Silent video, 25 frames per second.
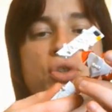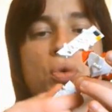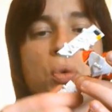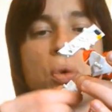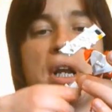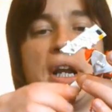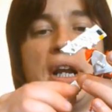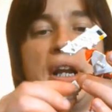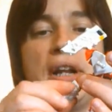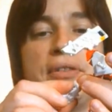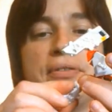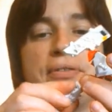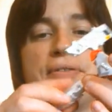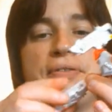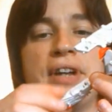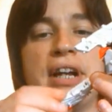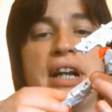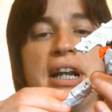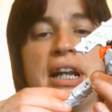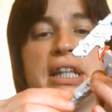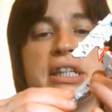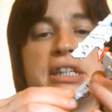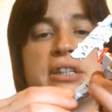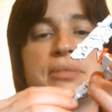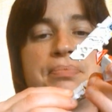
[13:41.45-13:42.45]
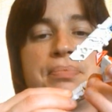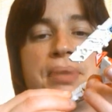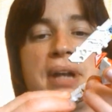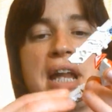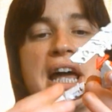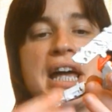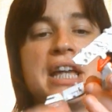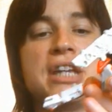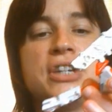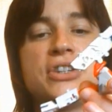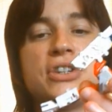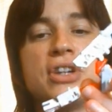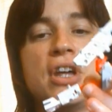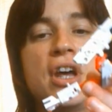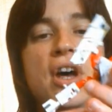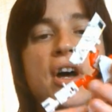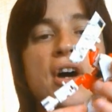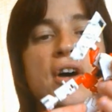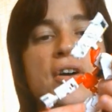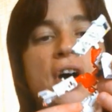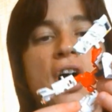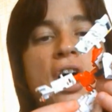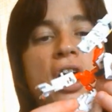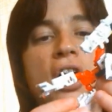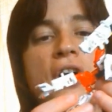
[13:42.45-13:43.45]
twiddle and fiddle into place.
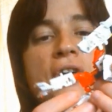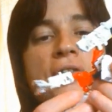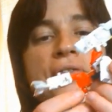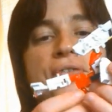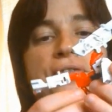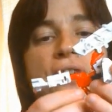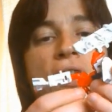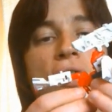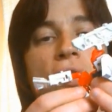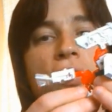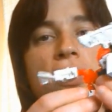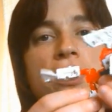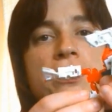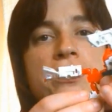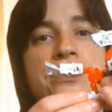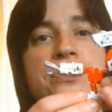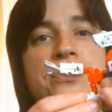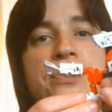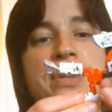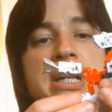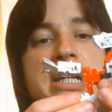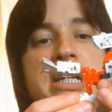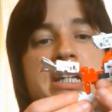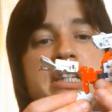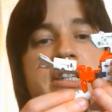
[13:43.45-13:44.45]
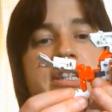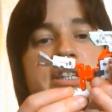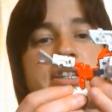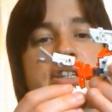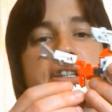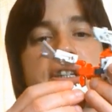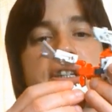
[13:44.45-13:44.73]
Unfold the feet,